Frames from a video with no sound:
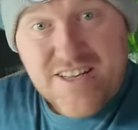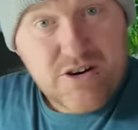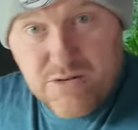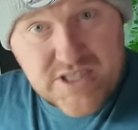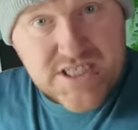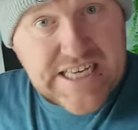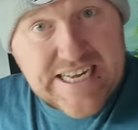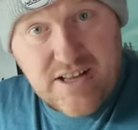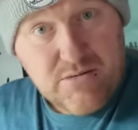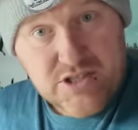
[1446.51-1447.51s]
I don't know what to
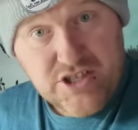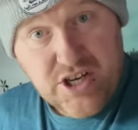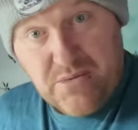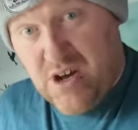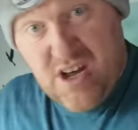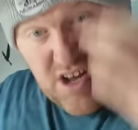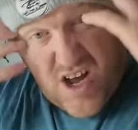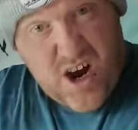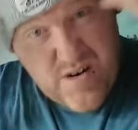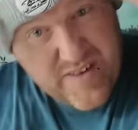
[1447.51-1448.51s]
say. I don't know what to do.
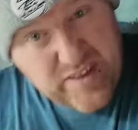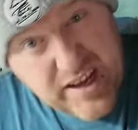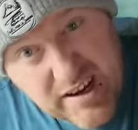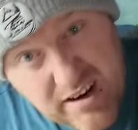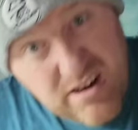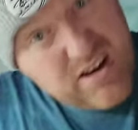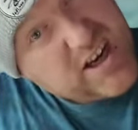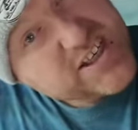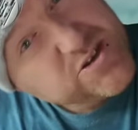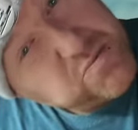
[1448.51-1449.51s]
Overthinking.
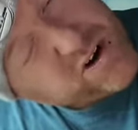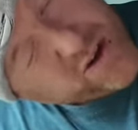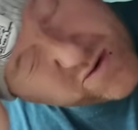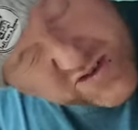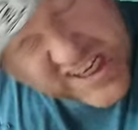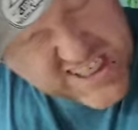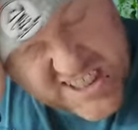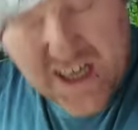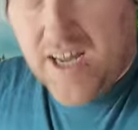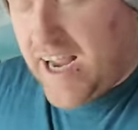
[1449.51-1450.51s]
It's just one of those
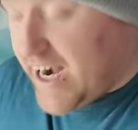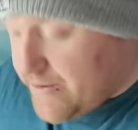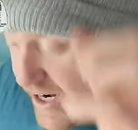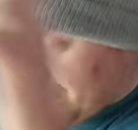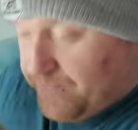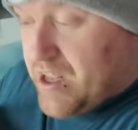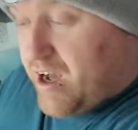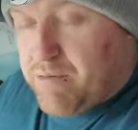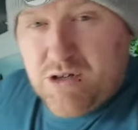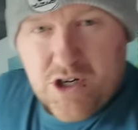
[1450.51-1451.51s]
things. Anyway,
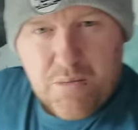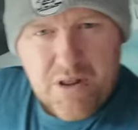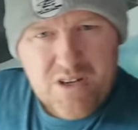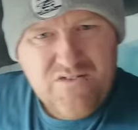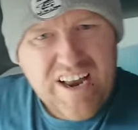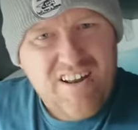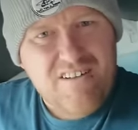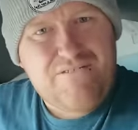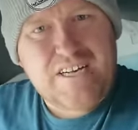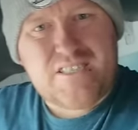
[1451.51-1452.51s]
I booked a couple of those van
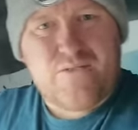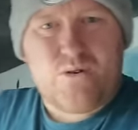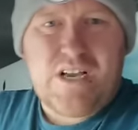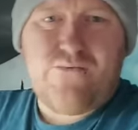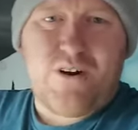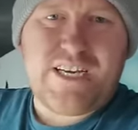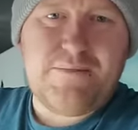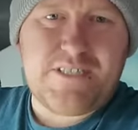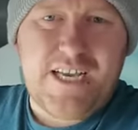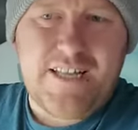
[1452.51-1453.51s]
life festivals. Everyone
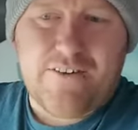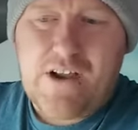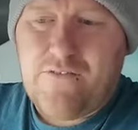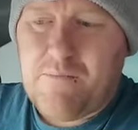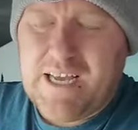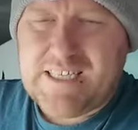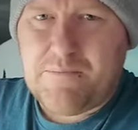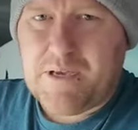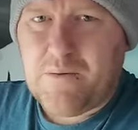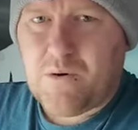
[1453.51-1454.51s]
keeps saying they're great for
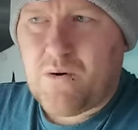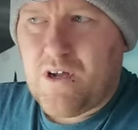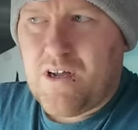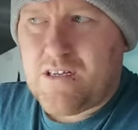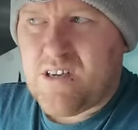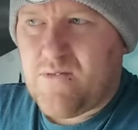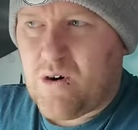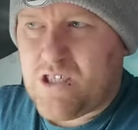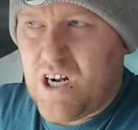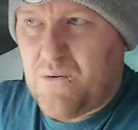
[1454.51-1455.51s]
meeting people. So I
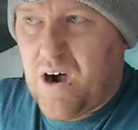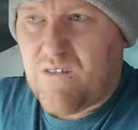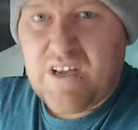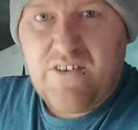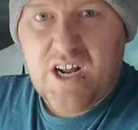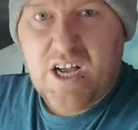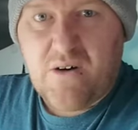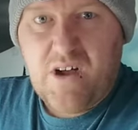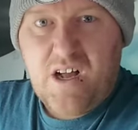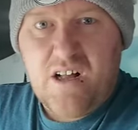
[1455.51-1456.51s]
thought, you know what, I'll give it a
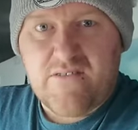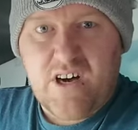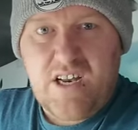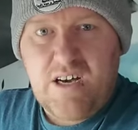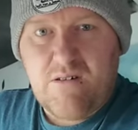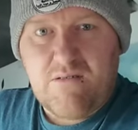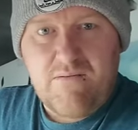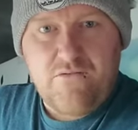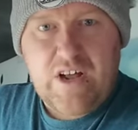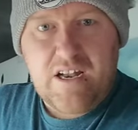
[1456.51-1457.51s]
go. I've got a
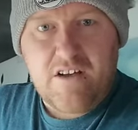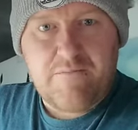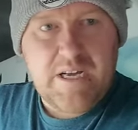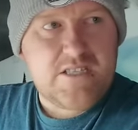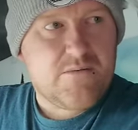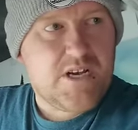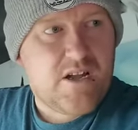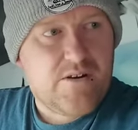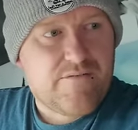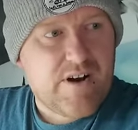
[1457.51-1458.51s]
little van life meetup
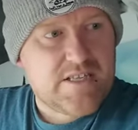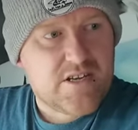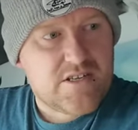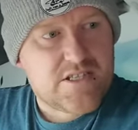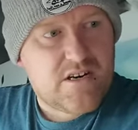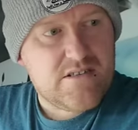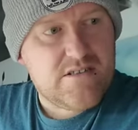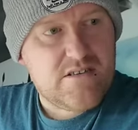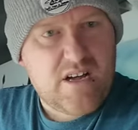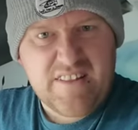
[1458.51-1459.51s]
with a load of friends on a
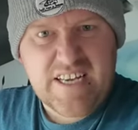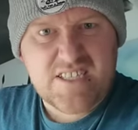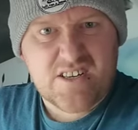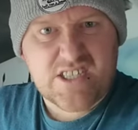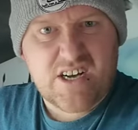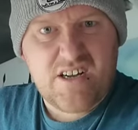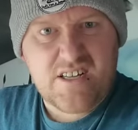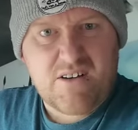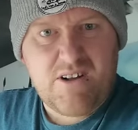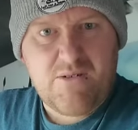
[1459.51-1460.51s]
site. I think it's on a
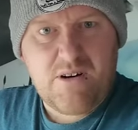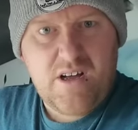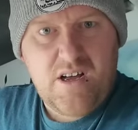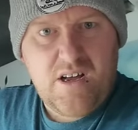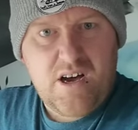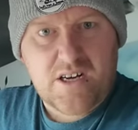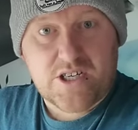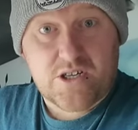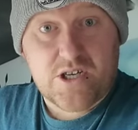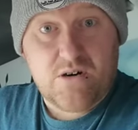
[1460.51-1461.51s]
site. I don't know. I
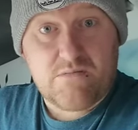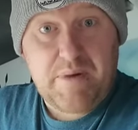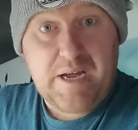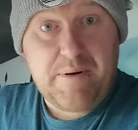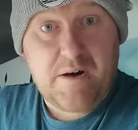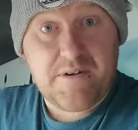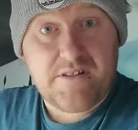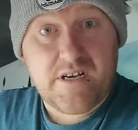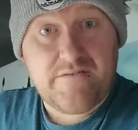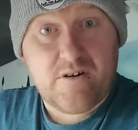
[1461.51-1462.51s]
just got told PayPal
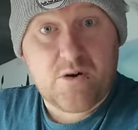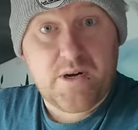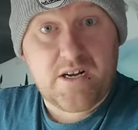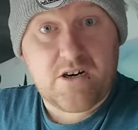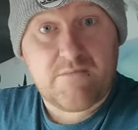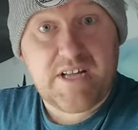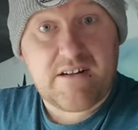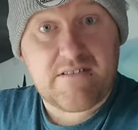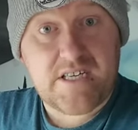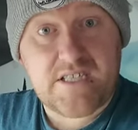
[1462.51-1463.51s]
me 34 quid and come
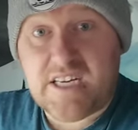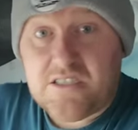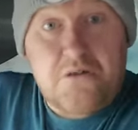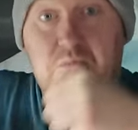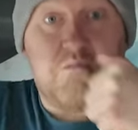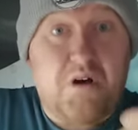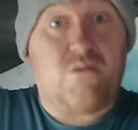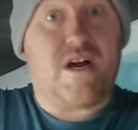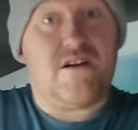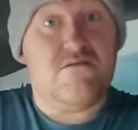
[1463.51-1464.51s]
down on these dates.
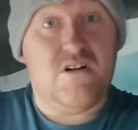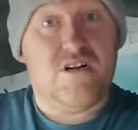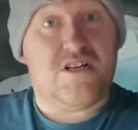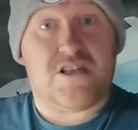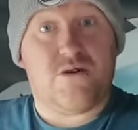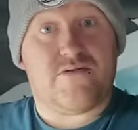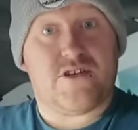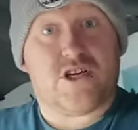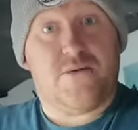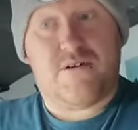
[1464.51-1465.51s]
Okay. There's loads
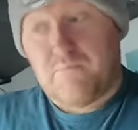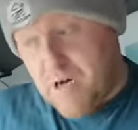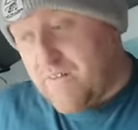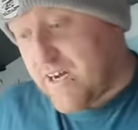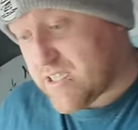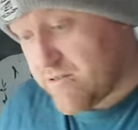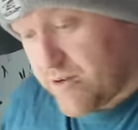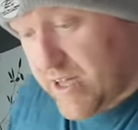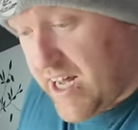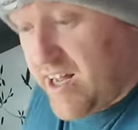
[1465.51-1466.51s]
of us going. Perfect, I'll
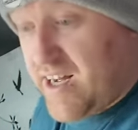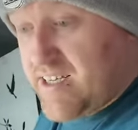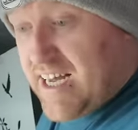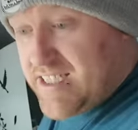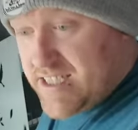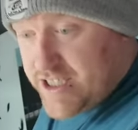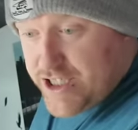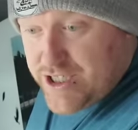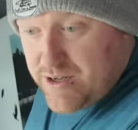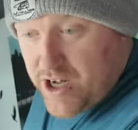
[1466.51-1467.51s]
do that. That's
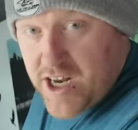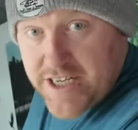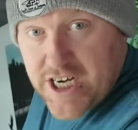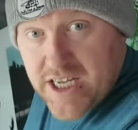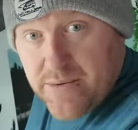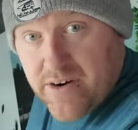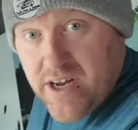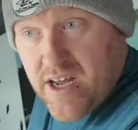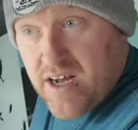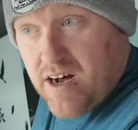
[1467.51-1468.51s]
early
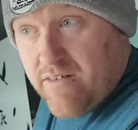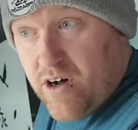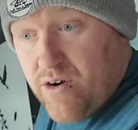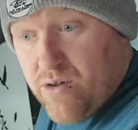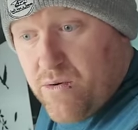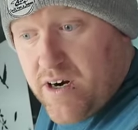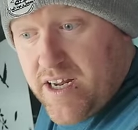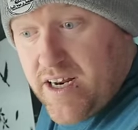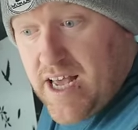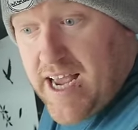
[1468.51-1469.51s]
January. I've got another
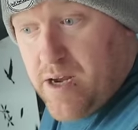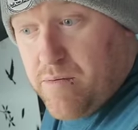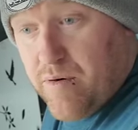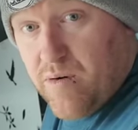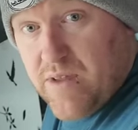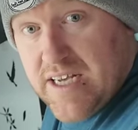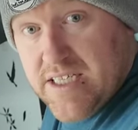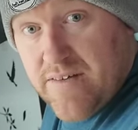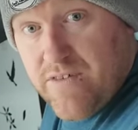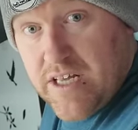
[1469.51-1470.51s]
one in April.
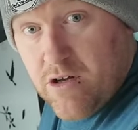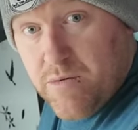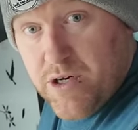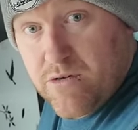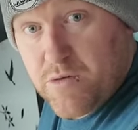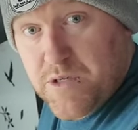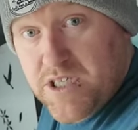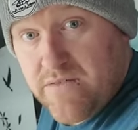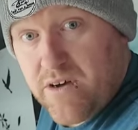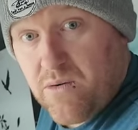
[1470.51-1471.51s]
That's a VW
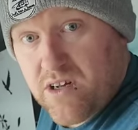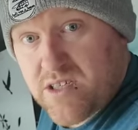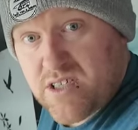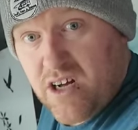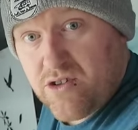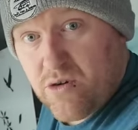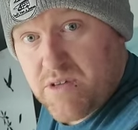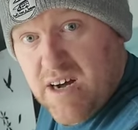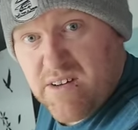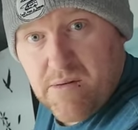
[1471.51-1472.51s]
specific one. So it's like
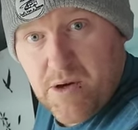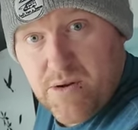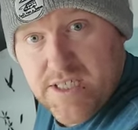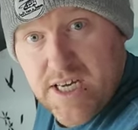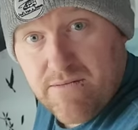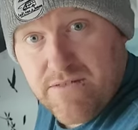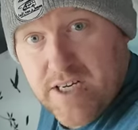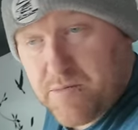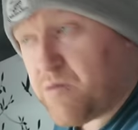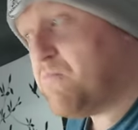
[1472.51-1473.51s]
dubbed out community on
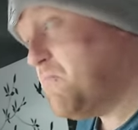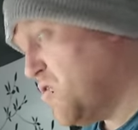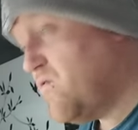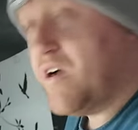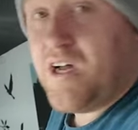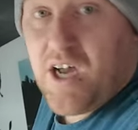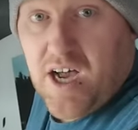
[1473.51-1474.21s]
Facebook. Both.